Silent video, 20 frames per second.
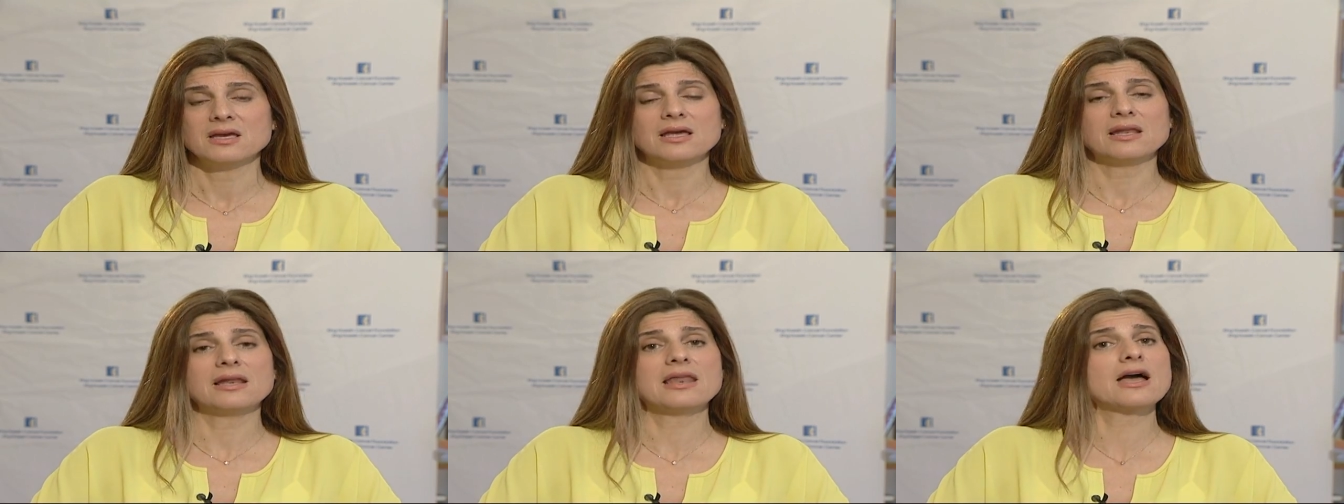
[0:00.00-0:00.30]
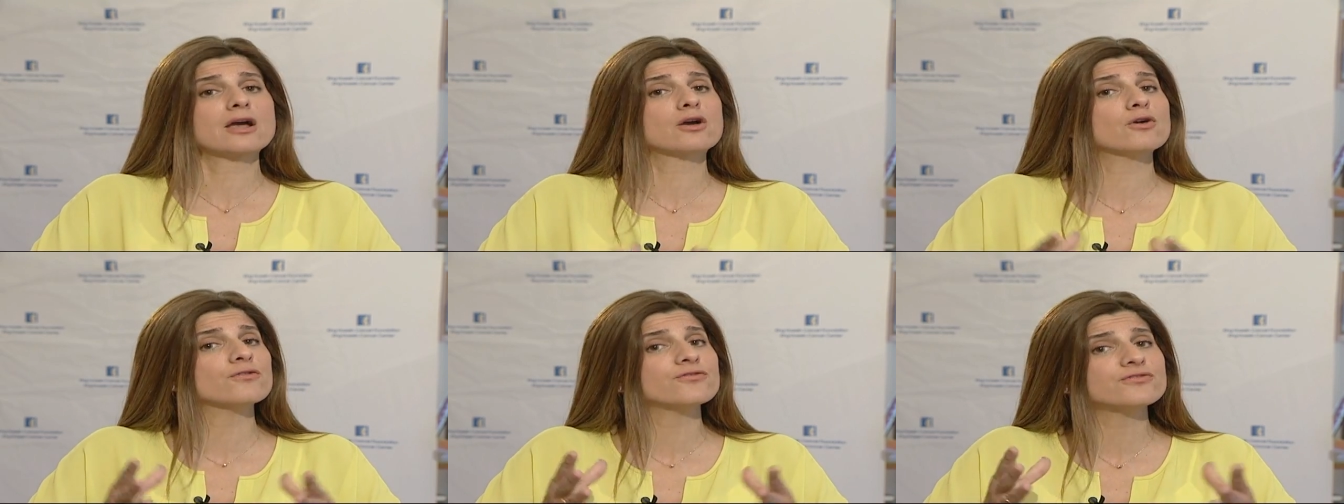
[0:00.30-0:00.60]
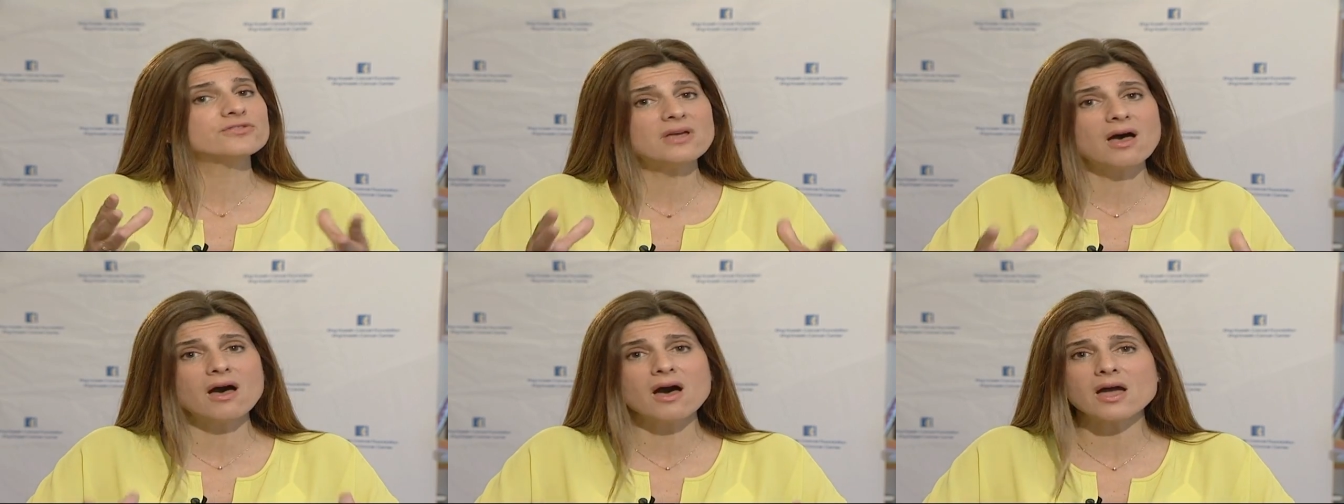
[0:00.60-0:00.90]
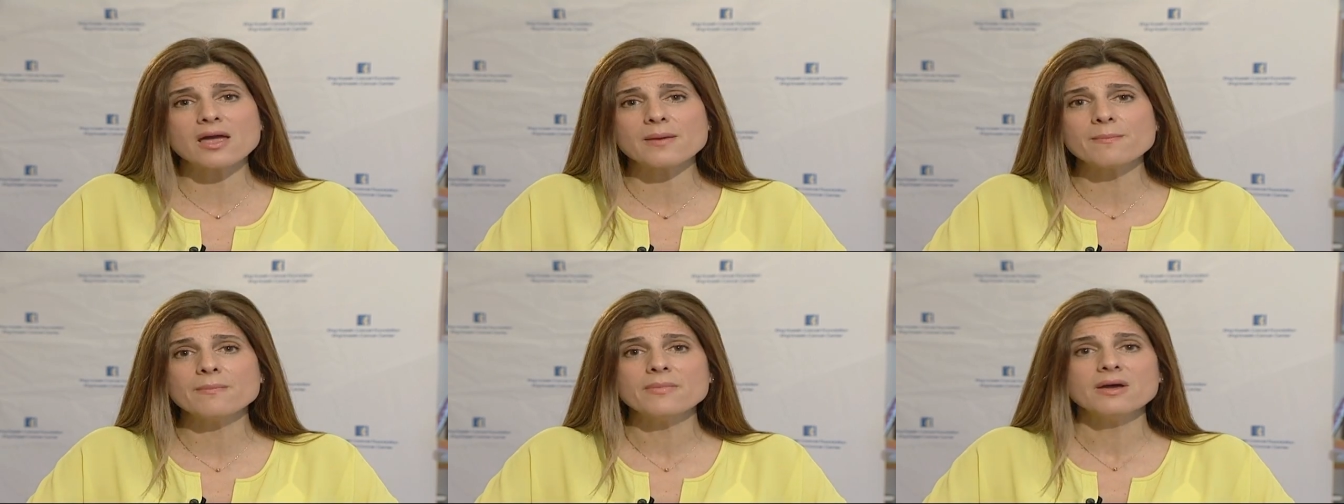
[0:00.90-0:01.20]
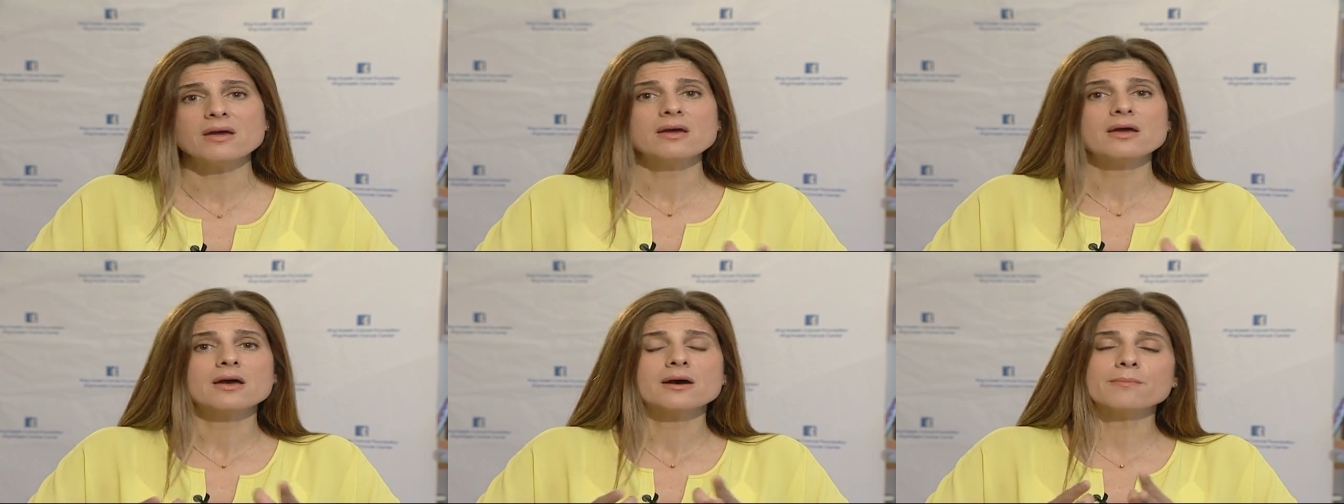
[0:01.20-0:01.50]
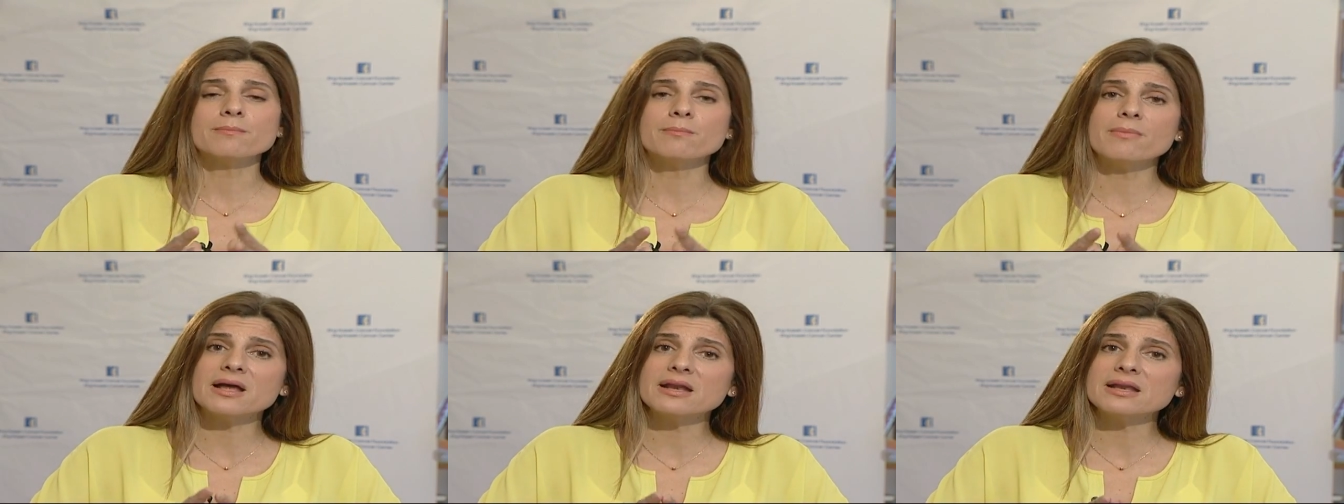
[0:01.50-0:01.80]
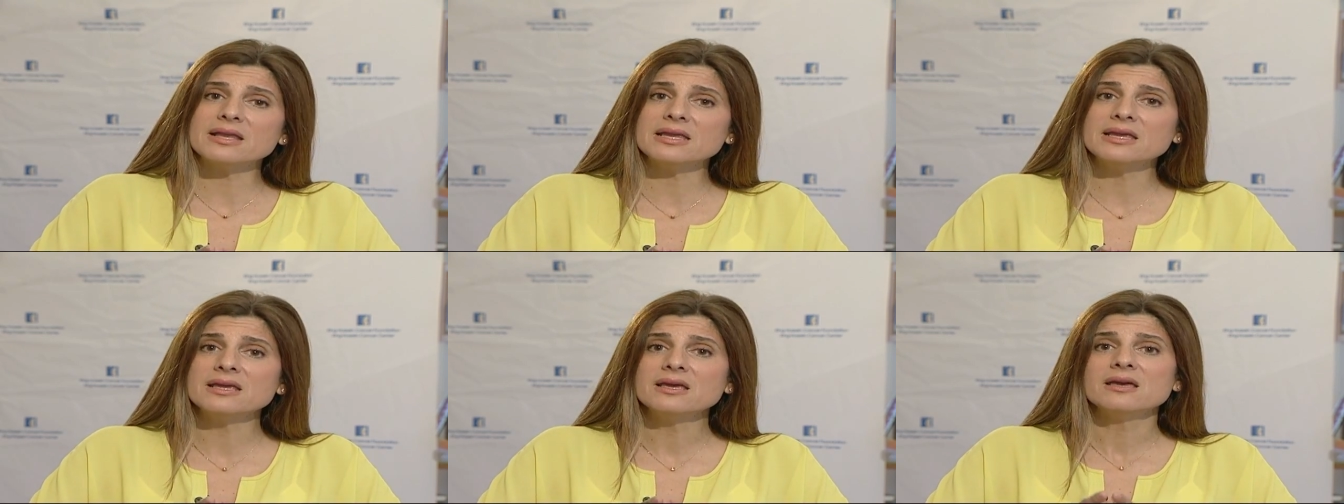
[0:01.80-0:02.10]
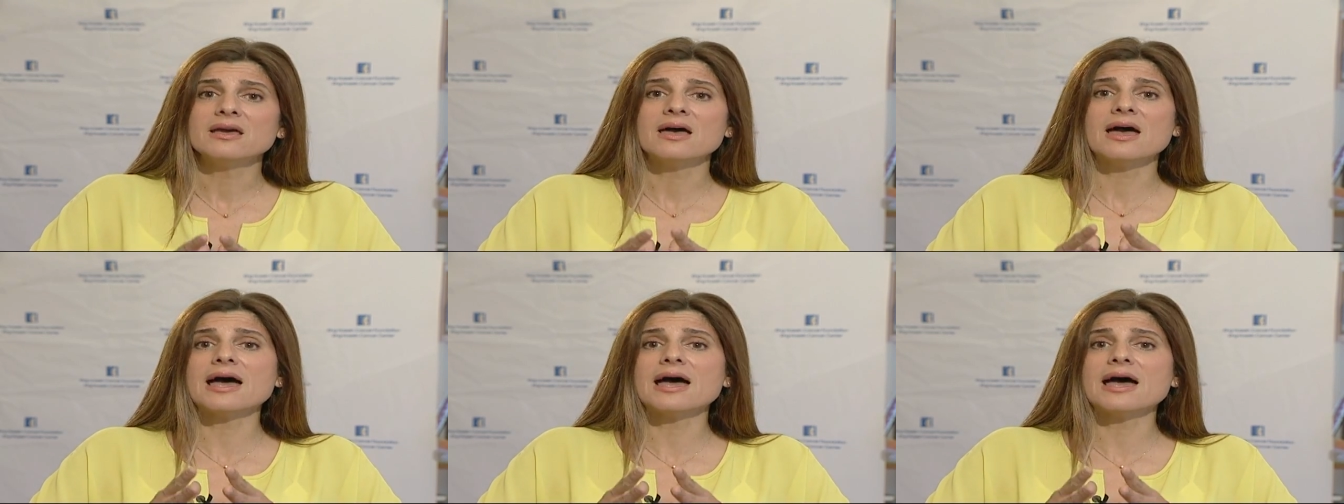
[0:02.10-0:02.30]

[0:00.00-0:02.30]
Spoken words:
Lack of time, money,